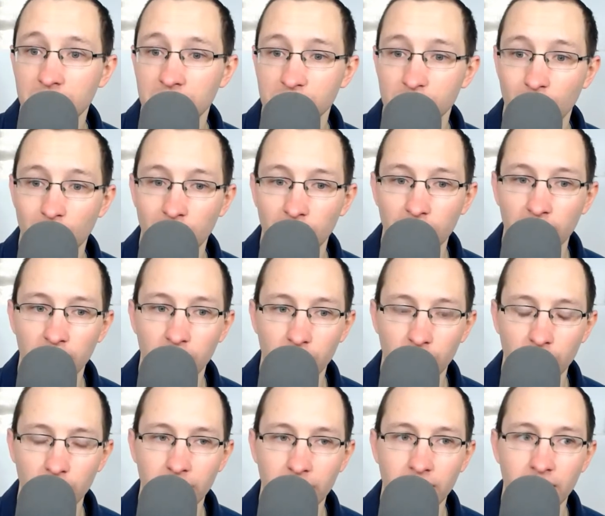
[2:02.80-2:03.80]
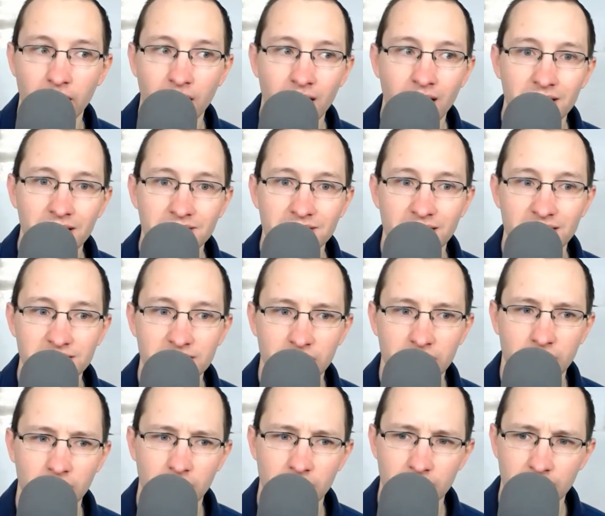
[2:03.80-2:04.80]
as well, so really takes
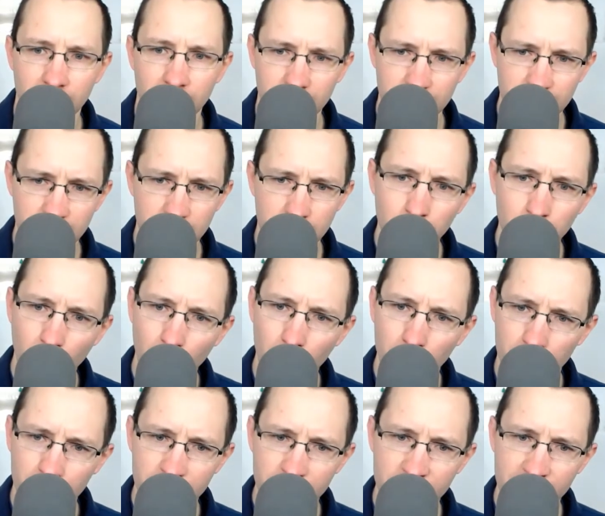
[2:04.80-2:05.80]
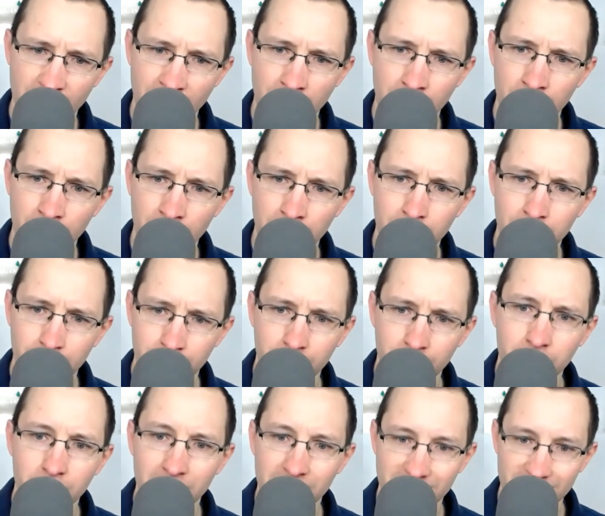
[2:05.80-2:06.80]
a smaller sound and
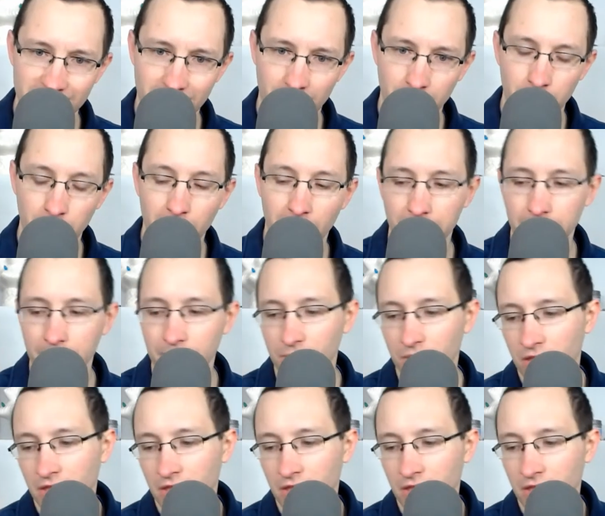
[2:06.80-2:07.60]
makes it sound big.